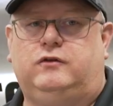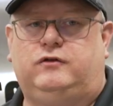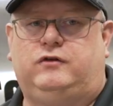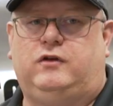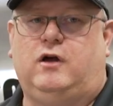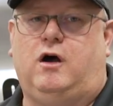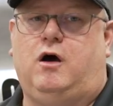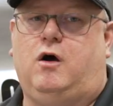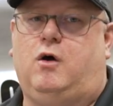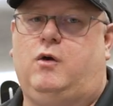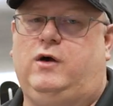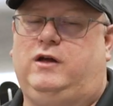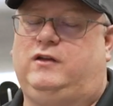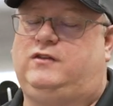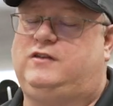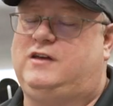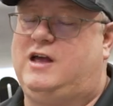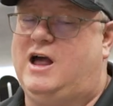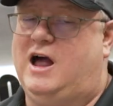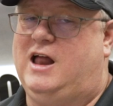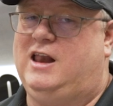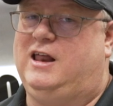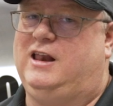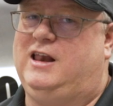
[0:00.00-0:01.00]
So it's
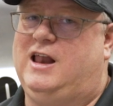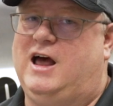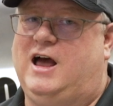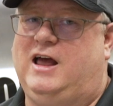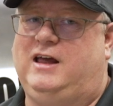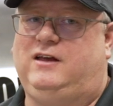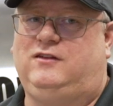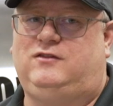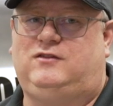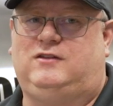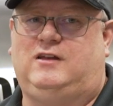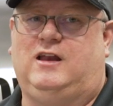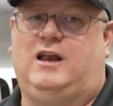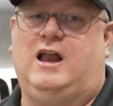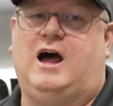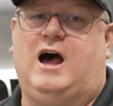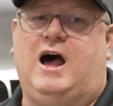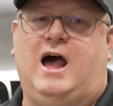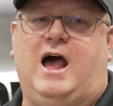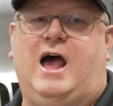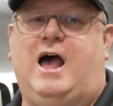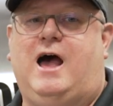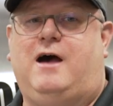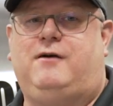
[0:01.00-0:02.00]
kind of nice to
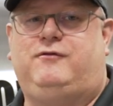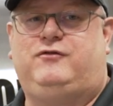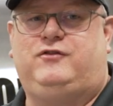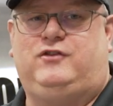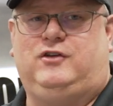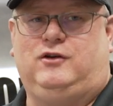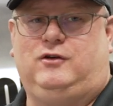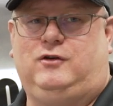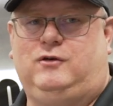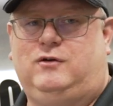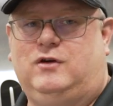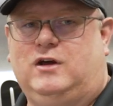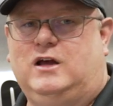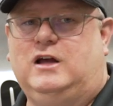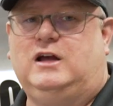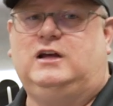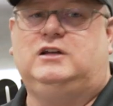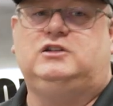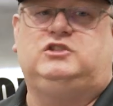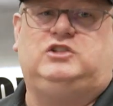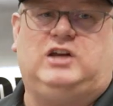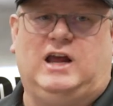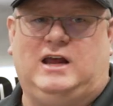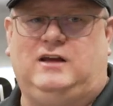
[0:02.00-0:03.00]
not have to
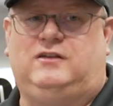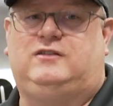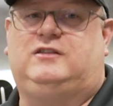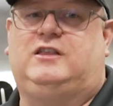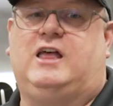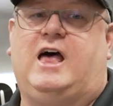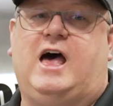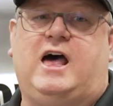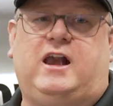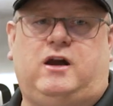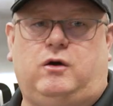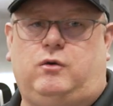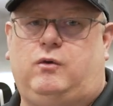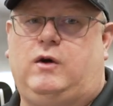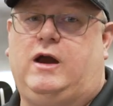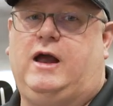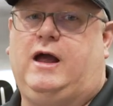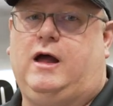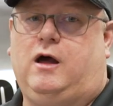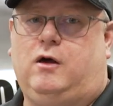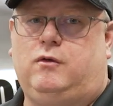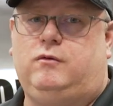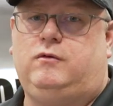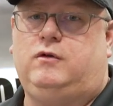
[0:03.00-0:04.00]
chase that
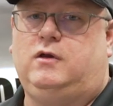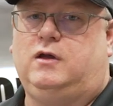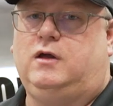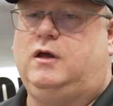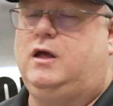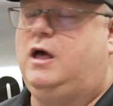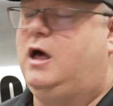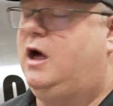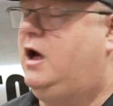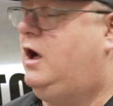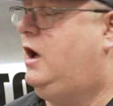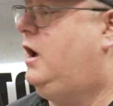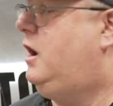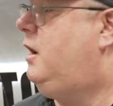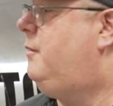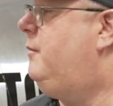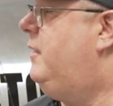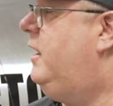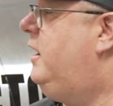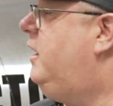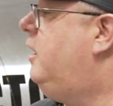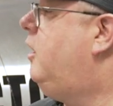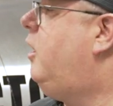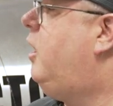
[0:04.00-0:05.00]
around.
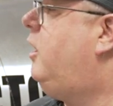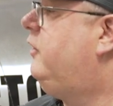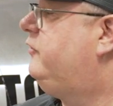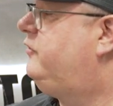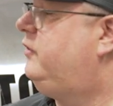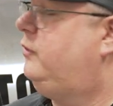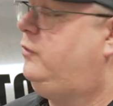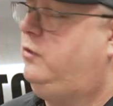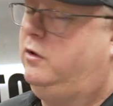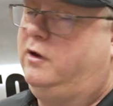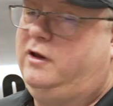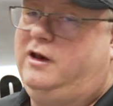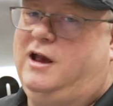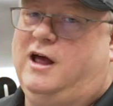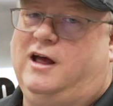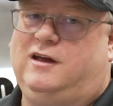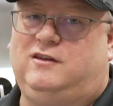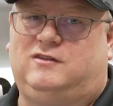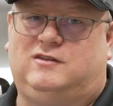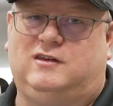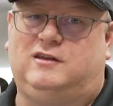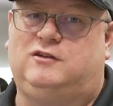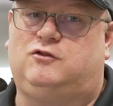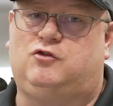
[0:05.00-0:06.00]
And it also really
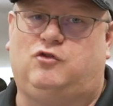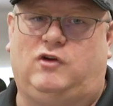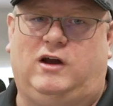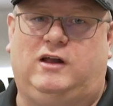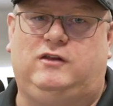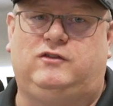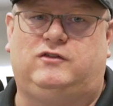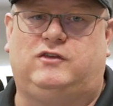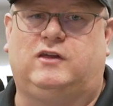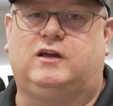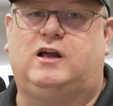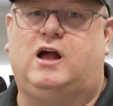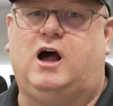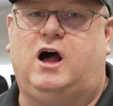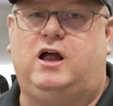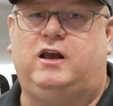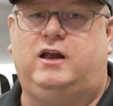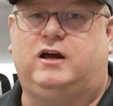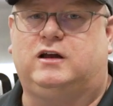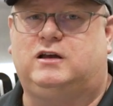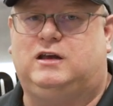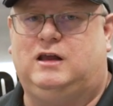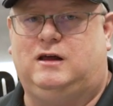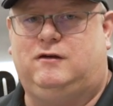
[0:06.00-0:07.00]
nicely trends the
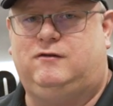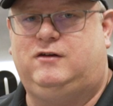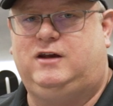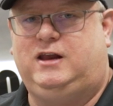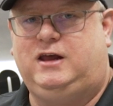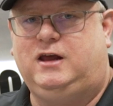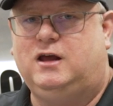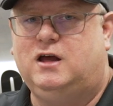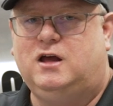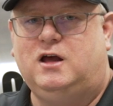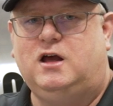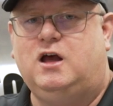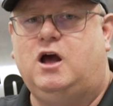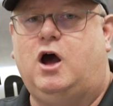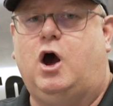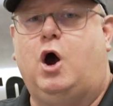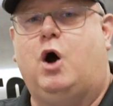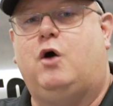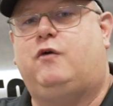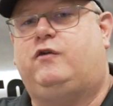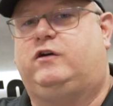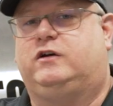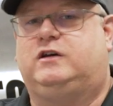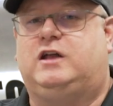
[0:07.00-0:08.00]
conductivity
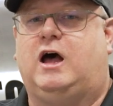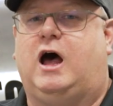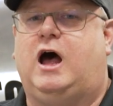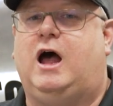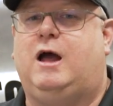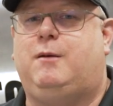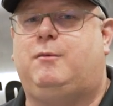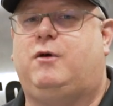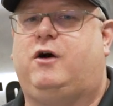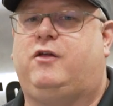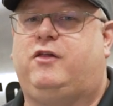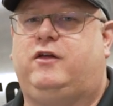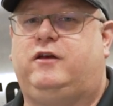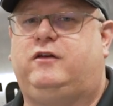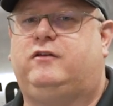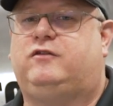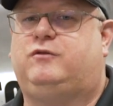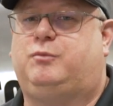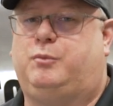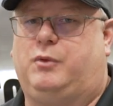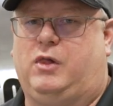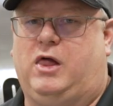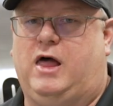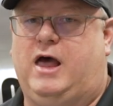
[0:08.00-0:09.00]
over time on the
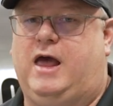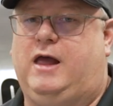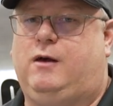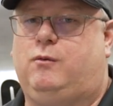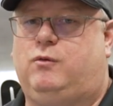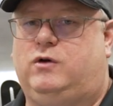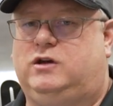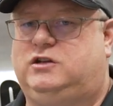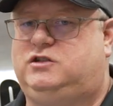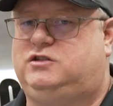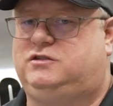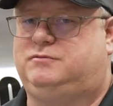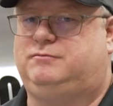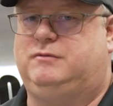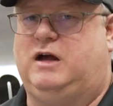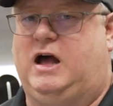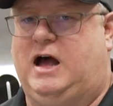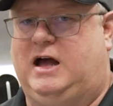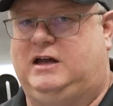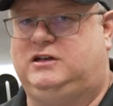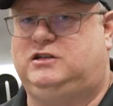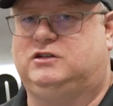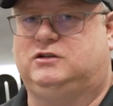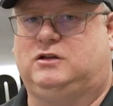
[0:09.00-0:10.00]
display, which
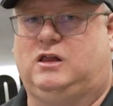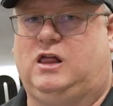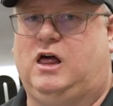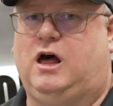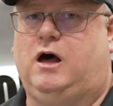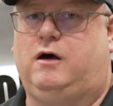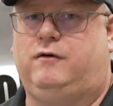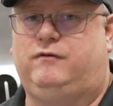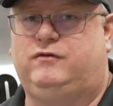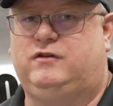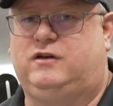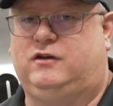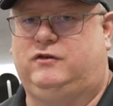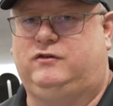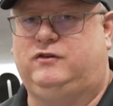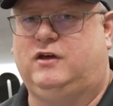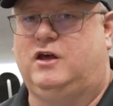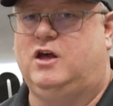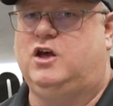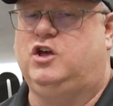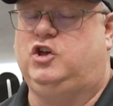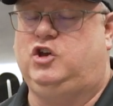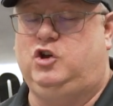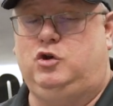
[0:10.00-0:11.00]
I just love because
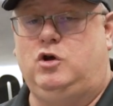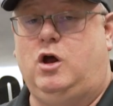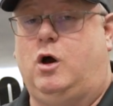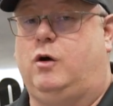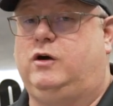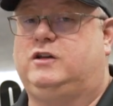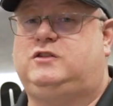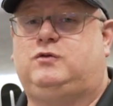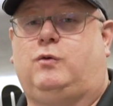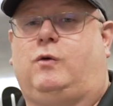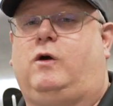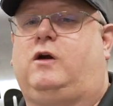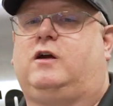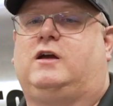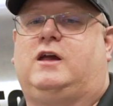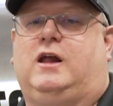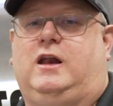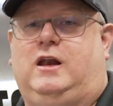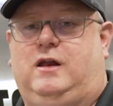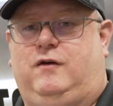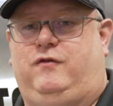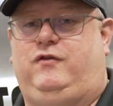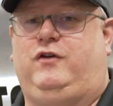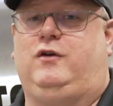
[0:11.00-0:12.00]
you know it's
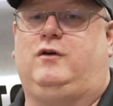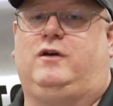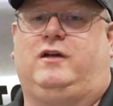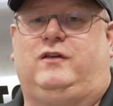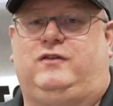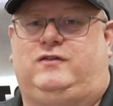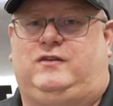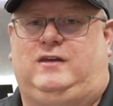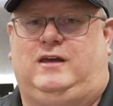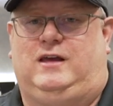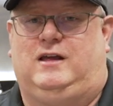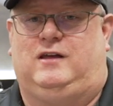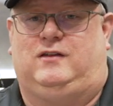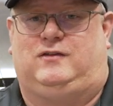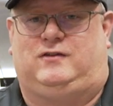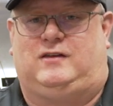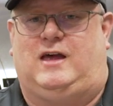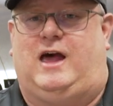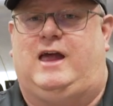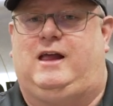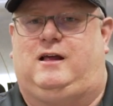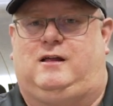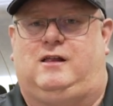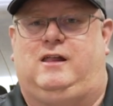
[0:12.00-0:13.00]
working if you can see it
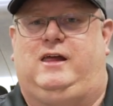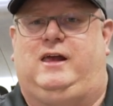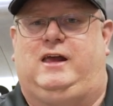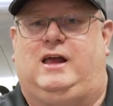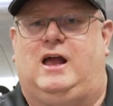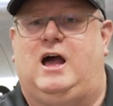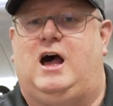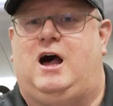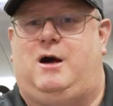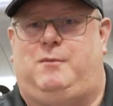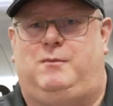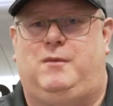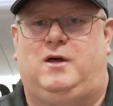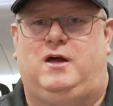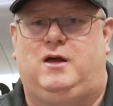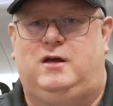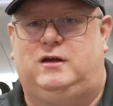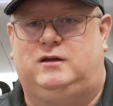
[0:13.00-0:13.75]
cycling up,